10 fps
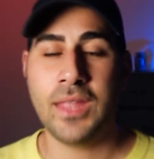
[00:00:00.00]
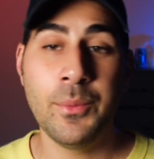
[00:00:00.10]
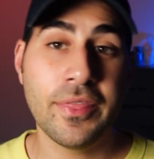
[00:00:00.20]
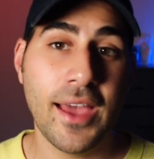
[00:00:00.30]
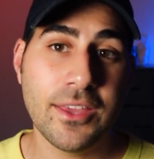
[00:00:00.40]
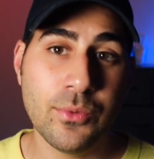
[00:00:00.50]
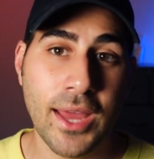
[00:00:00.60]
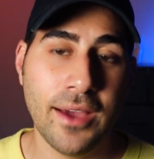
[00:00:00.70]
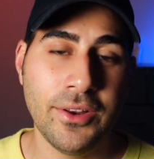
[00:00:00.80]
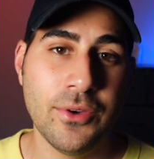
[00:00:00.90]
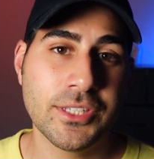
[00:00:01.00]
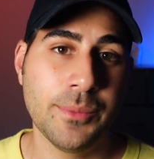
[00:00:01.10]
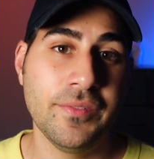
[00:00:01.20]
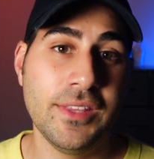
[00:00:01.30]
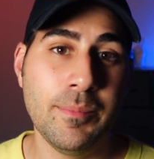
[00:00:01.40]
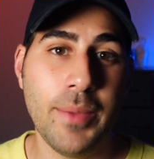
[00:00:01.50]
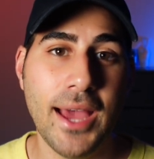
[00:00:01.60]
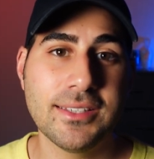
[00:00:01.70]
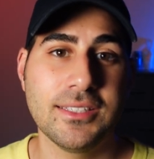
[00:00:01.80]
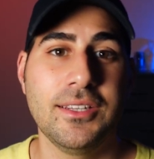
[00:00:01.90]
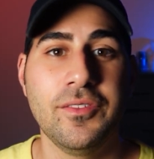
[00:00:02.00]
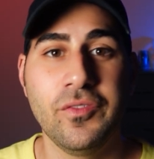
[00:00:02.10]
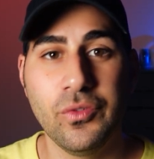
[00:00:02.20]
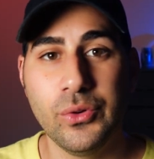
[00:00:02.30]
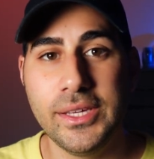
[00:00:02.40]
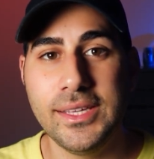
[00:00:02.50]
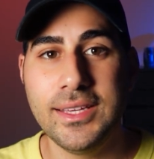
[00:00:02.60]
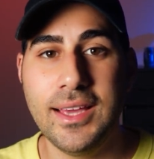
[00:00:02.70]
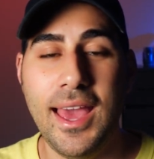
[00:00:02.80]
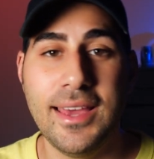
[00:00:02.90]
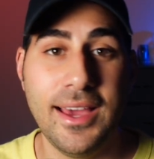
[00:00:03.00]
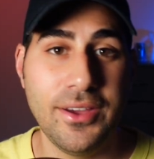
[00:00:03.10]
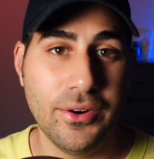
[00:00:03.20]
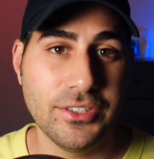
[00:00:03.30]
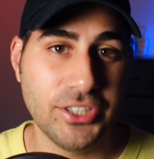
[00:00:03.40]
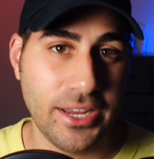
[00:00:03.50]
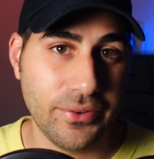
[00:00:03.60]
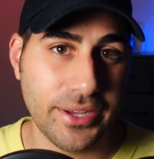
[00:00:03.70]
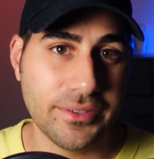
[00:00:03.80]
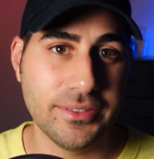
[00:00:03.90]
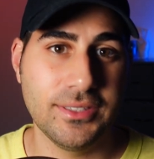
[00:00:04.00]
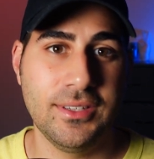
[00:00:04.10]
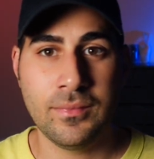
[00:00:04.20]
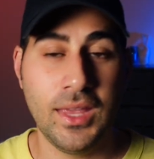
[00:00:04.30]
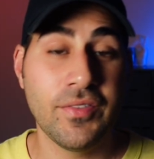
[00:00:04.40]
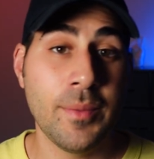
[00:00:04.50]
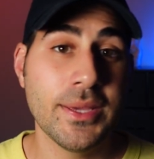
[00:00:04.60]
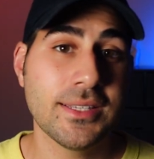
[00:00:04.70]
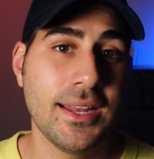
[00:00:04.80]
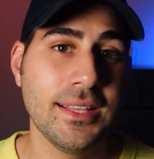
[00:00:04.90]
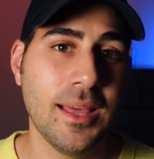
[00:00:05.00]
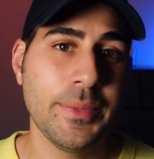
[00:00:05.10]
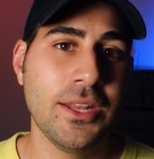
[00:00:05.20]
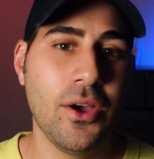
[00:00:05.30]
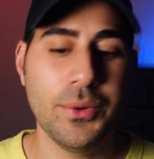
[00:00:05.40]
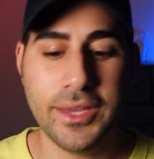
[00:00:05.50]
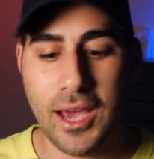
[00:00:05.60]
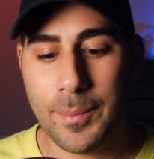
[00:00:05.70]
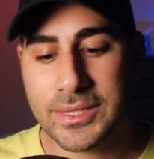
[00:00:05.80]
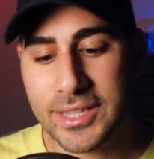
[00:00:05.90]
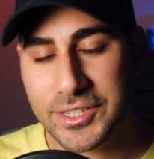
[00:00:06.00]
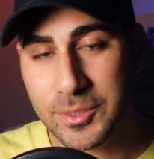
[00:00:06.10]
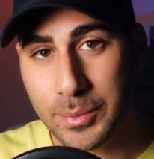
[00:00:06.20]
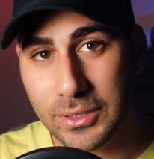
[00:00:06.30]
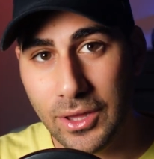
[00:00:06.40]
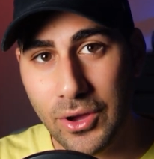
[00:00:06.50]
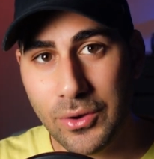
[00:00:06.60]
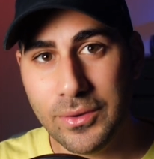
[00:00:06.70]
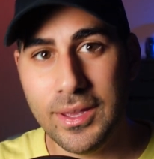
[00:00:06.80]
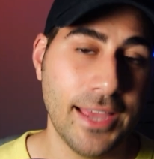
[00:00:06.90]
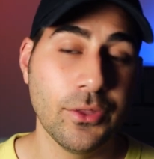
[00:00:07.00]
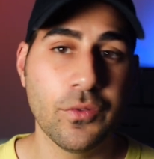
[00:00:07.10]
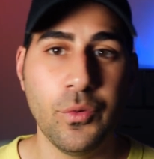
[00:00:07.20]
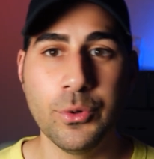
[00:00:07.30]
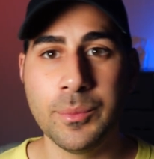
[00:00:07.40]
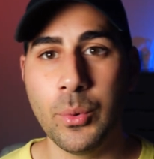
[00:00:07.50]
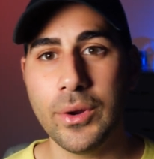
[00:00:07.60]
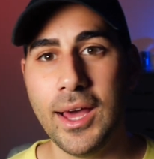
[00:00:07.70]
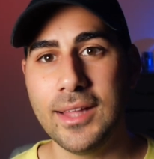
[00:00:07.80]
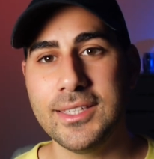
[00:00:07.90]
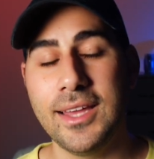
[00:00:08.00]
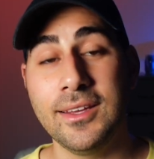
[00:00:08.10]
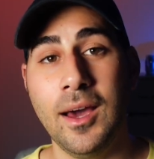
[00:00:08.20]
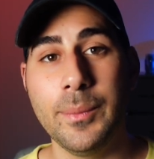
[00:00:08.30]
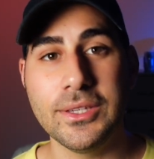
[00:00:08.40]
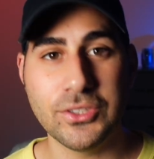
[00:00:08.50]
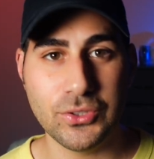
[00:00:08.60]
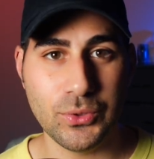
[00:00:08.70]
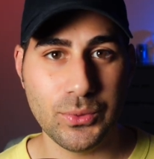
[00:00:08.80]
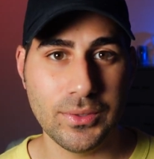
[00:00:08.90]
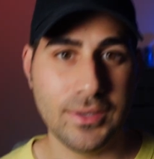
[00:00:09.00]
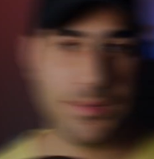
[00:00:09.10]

And with that, you now know some of the best free AI art generators. If I missed any, let me know in the comment section below, and look forward to more content coming soon.